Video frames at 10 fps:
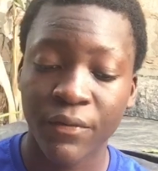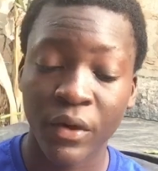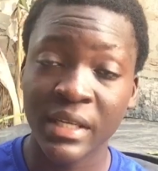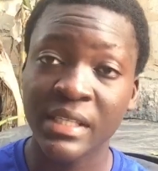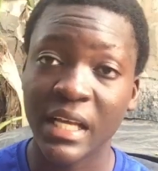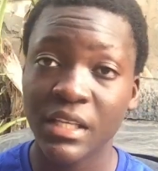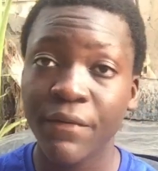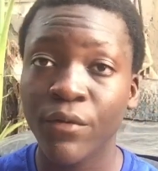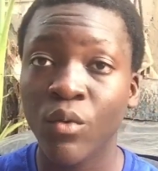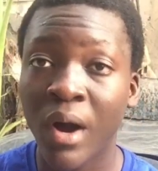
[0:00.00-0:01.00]
for instance,
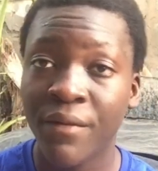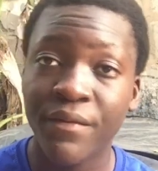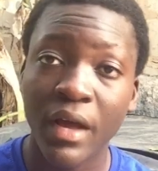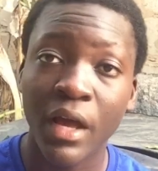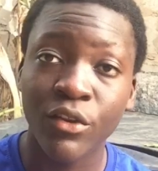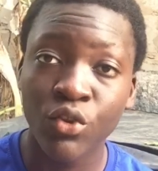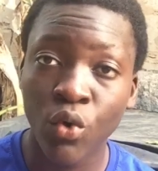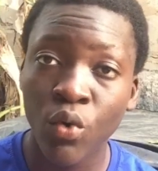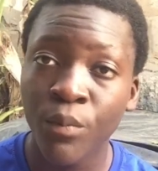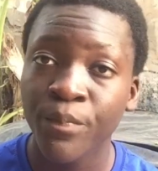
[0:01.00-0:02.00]
if you have a
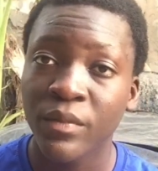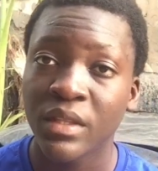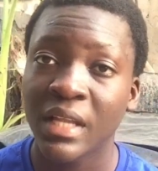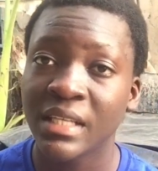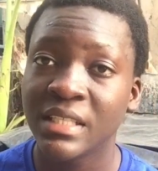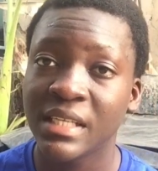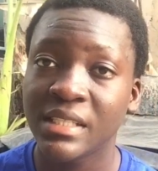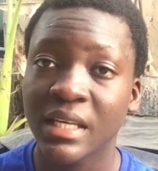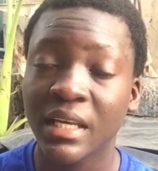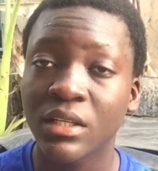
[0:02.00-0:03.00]
doe that
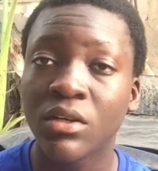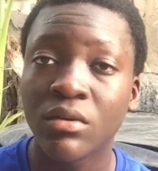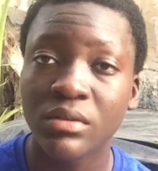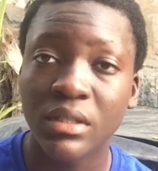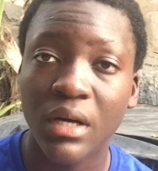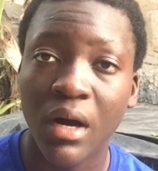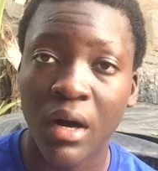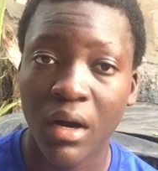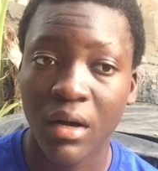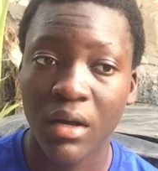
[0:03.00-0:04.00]
just kindled
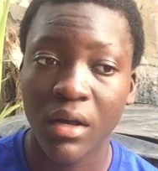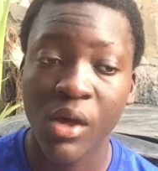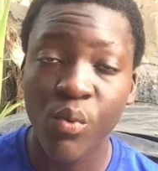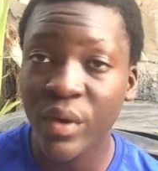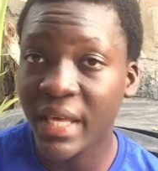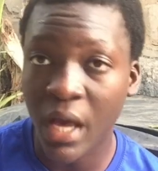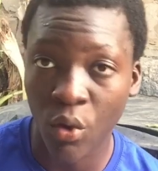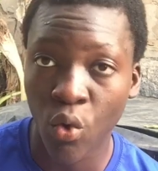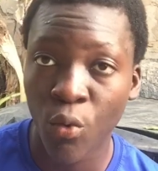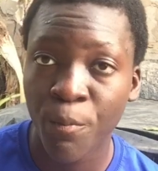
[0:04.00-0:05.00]
a week
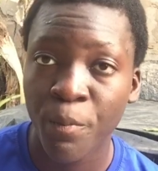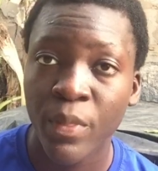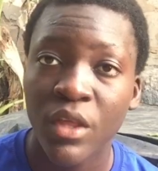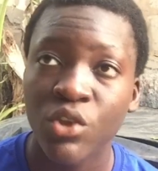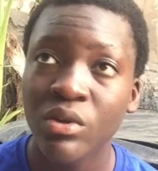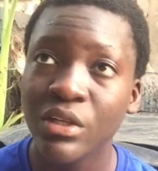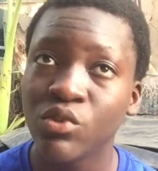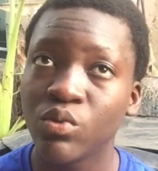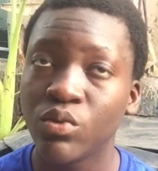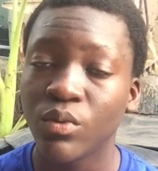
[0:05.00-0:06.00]
ago, you
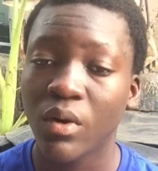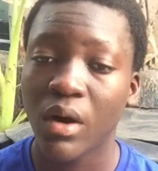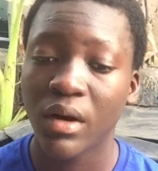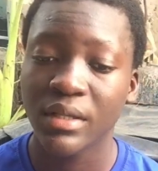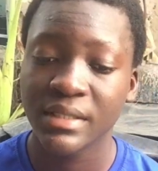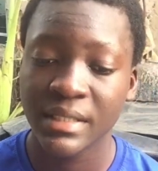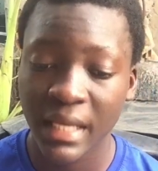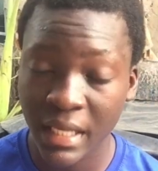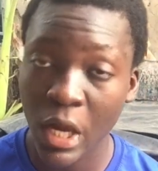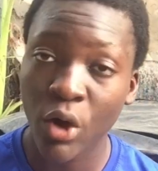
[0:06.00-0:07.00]
need to
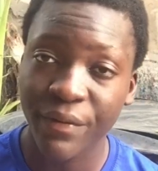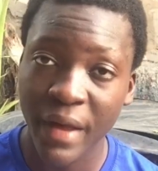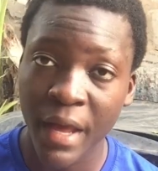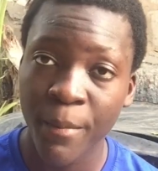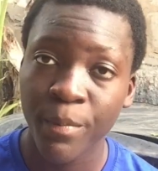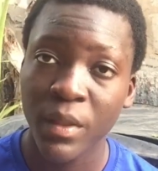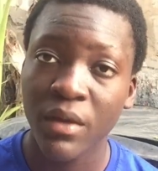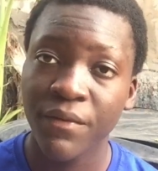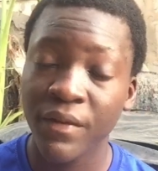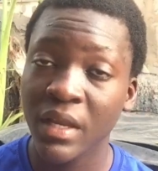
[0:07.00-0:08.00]
take care of her,
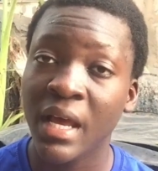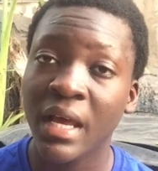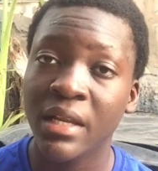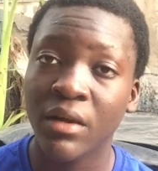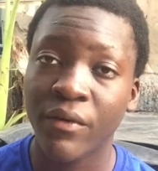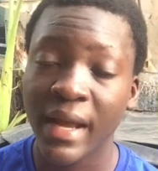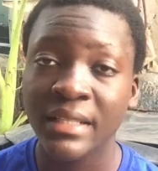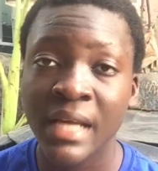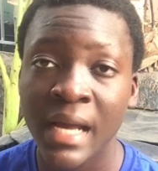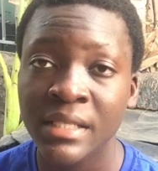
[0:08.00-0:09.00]
feed her the
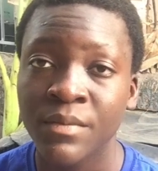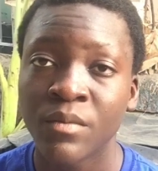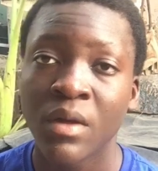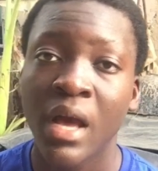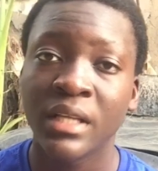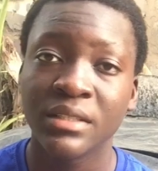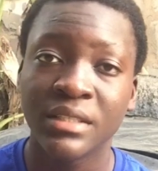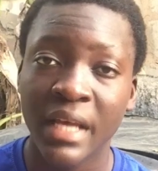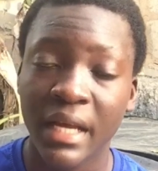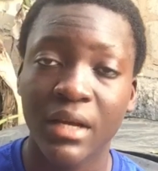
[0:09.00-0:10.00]
right diet
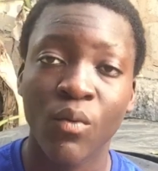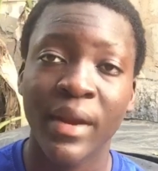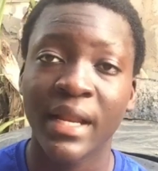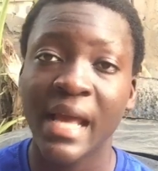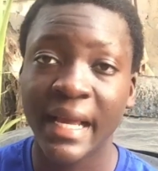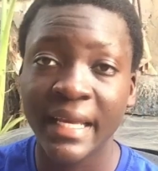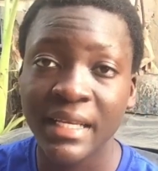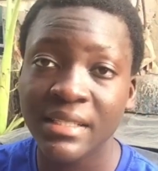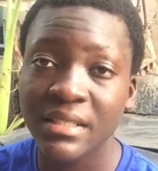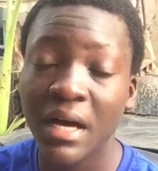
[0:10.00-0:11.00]
and check whether their
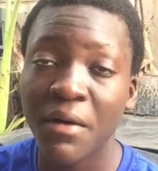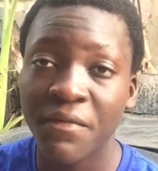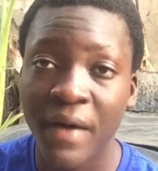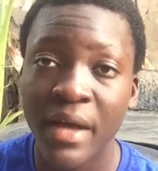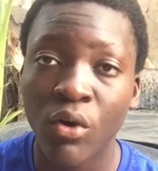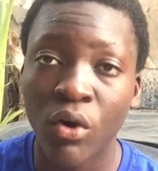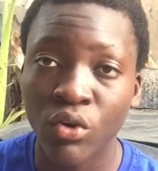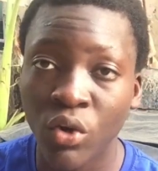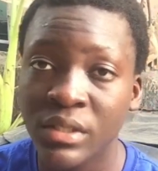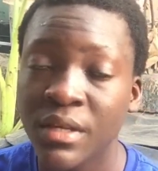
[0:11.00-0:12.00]
kids are fine
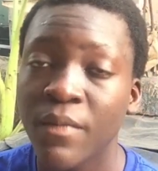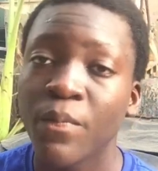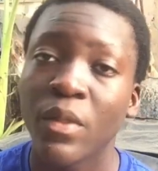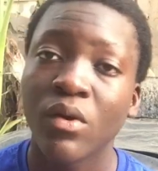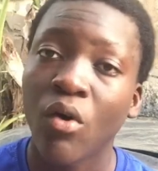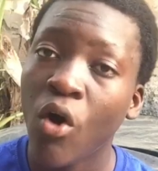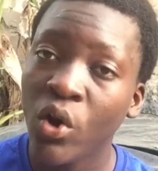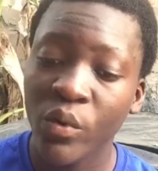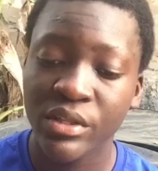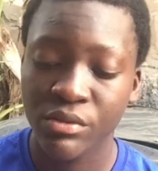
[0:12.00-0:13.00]
or not.
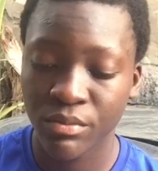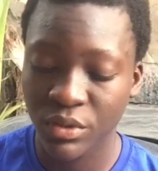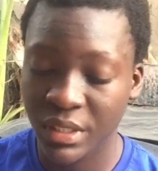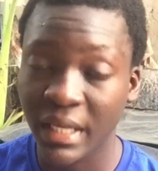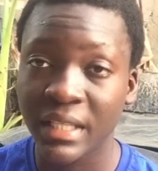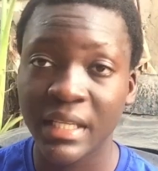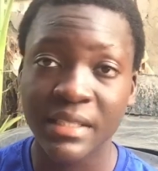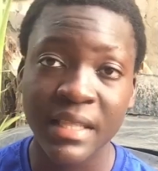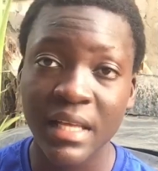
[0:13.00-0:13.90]
Always check these